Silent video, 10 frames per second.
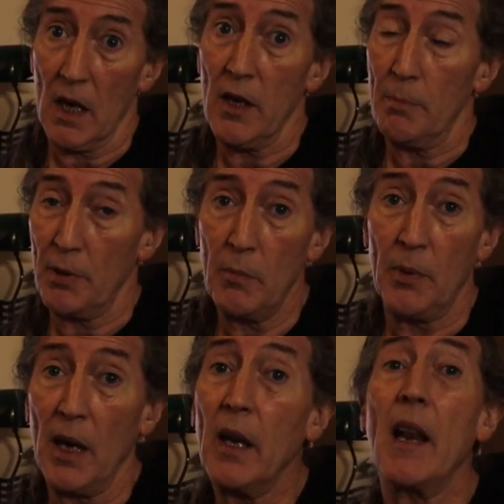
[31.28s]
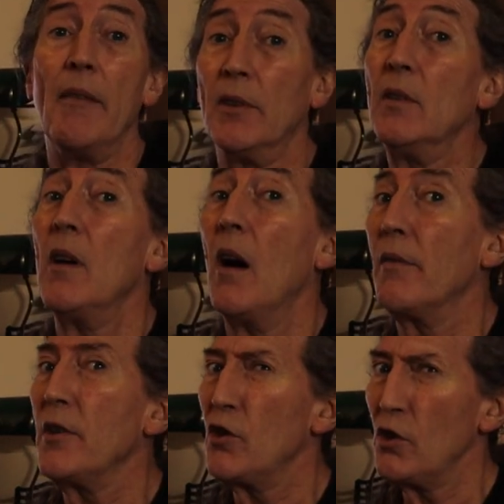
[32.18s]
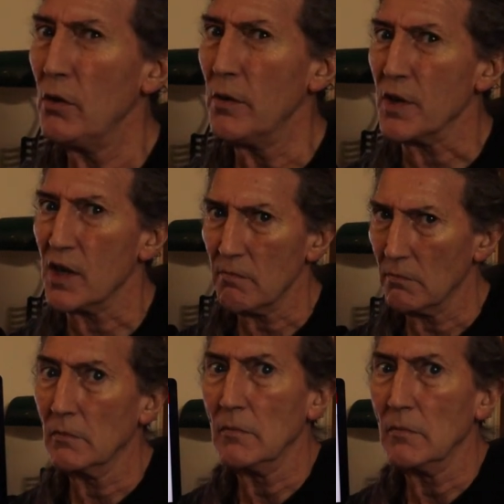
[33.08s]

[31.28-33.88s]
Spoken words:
an appropriate level of insurance.